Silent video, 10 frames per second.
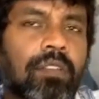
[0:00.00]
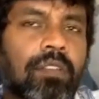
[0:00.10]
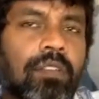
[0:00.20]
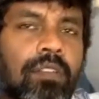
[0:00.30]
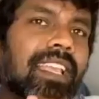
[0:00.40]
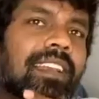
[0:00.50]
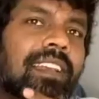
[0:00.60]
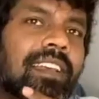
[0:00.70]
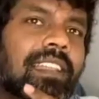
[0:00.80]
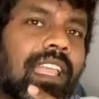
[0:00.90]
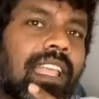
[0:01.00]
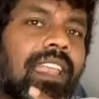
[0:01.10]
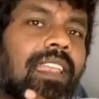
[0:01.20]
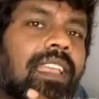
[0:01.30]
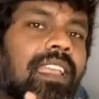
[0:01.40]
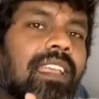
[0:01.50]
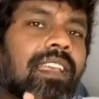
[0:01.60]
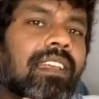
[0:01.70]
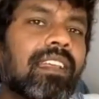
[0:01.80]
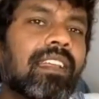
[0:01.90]
you entertaining
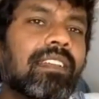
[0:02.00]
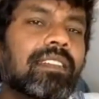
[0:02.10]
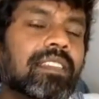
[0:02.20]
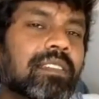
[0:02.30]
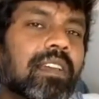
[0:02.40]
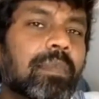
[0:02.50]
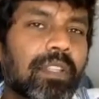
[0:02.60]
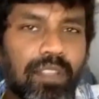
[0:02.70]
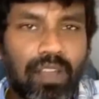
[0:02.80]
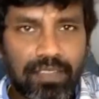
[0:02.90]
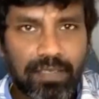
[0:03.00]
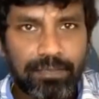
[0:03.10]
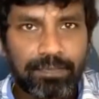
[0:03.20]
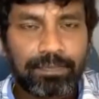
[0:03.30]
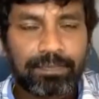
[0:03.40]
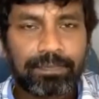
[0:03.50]
any disturbing thoughts?